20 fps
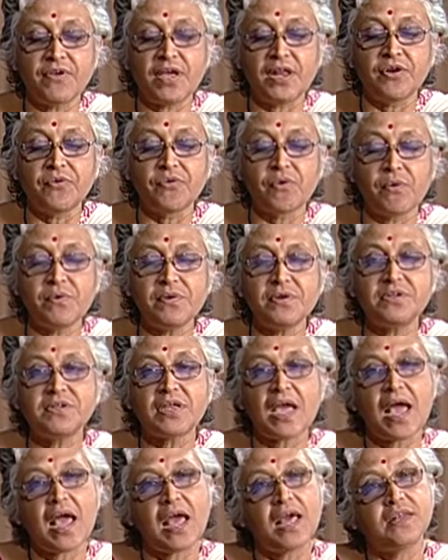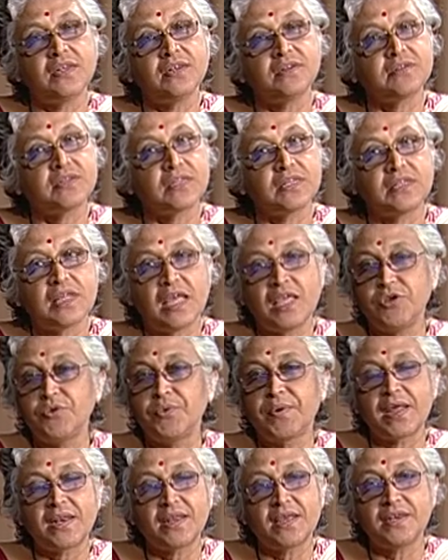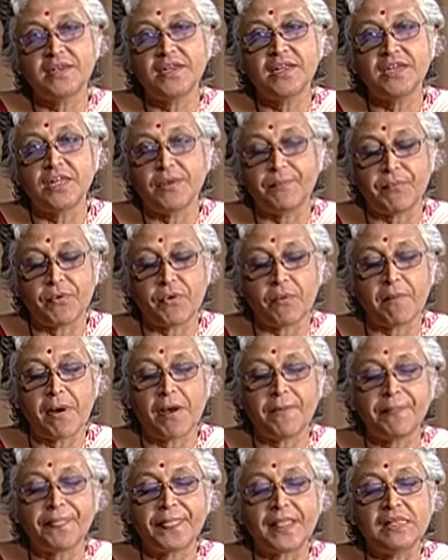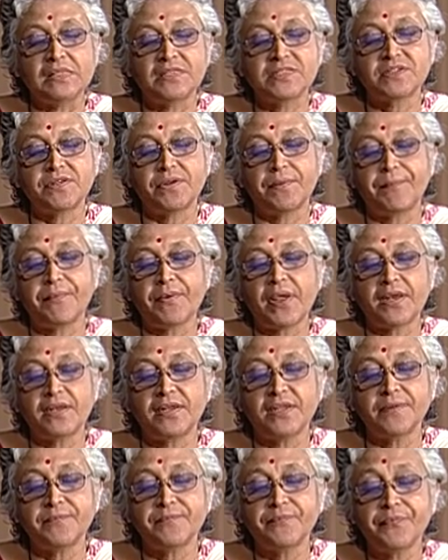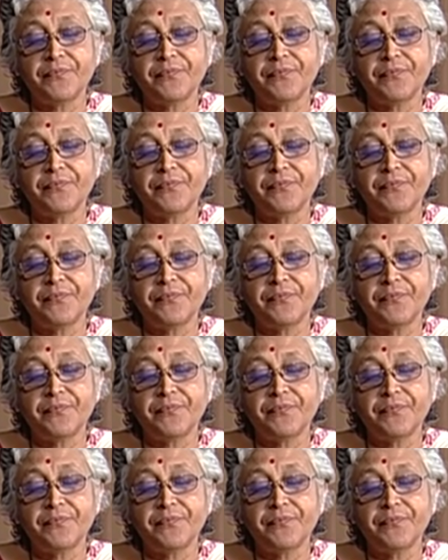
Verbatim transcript: enrolled and you can get a diploma in script writing.